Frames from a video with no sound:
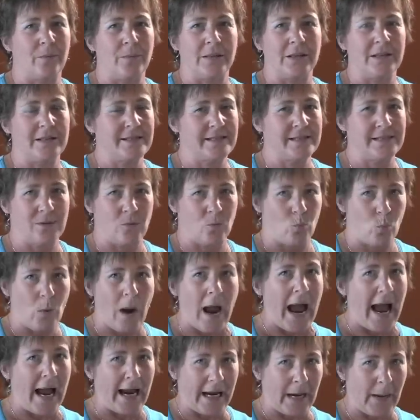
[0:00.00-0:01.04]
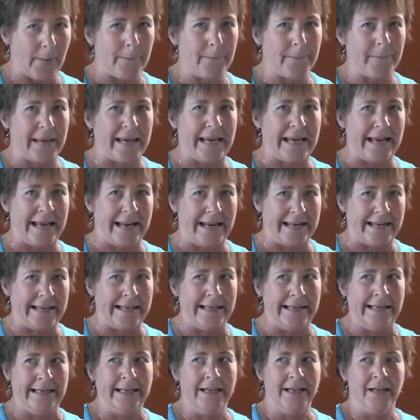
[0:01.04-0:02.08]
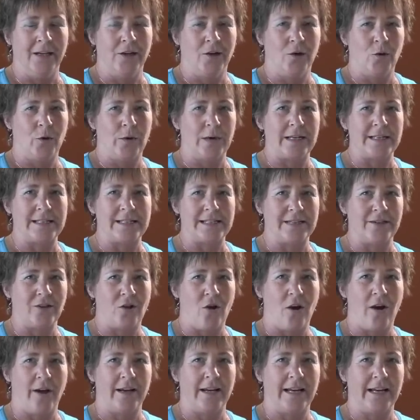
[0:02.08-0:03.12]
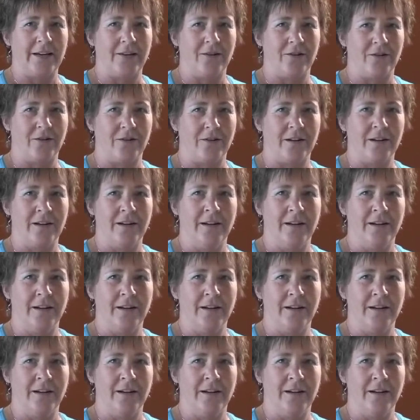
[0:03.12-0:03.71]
I mean, this is a rock band, crazy long-haired,